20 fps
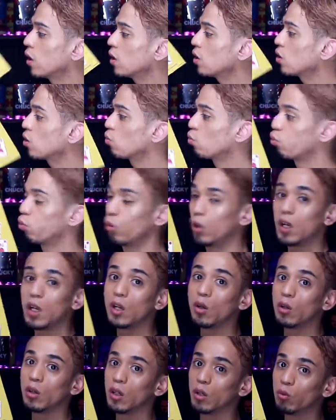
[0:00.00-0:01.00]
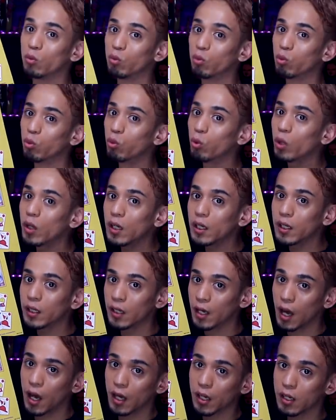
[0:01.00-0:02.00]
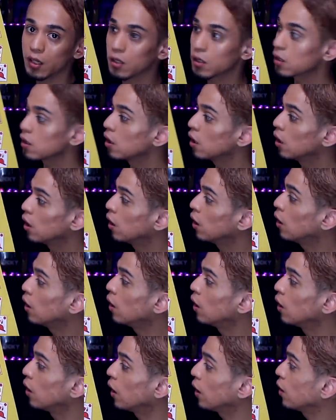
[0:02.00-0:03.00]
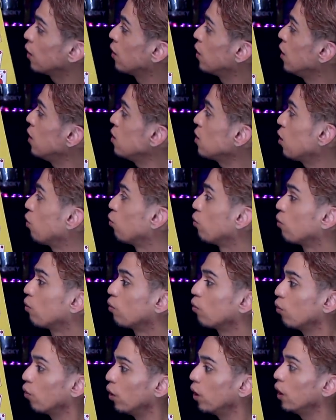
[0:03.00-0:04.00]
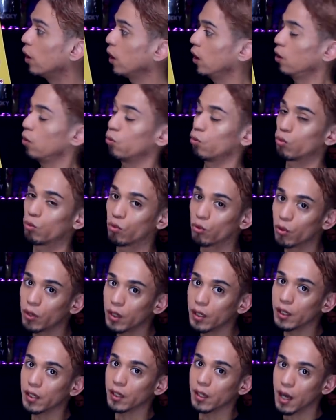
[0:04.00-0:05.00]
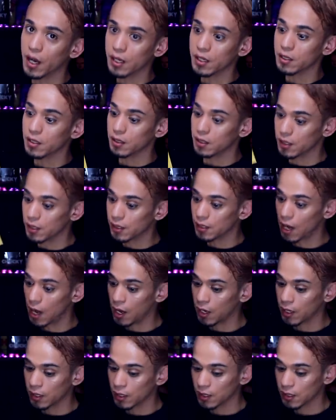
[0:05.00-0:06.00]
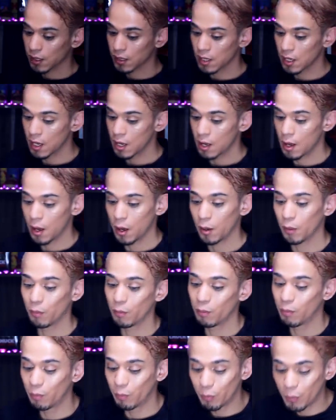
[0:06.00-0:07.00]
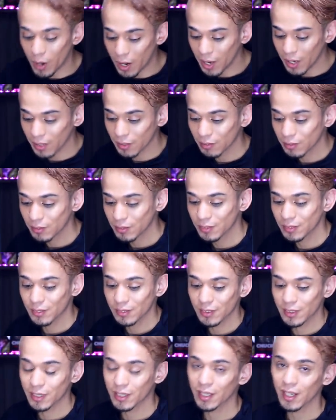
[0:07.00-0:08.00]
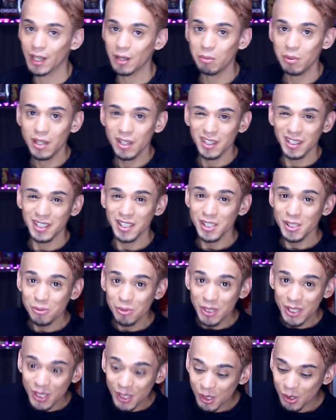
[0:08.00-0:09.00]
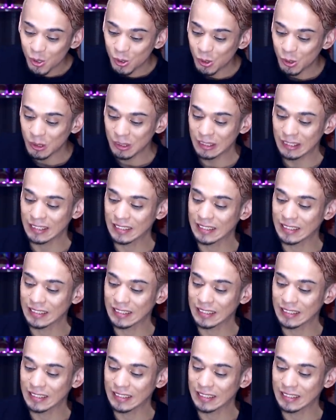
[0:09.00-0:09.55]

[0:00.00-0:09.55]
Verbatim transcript: It's really really nice. Like these are really really nice designs. But can I be honest with you?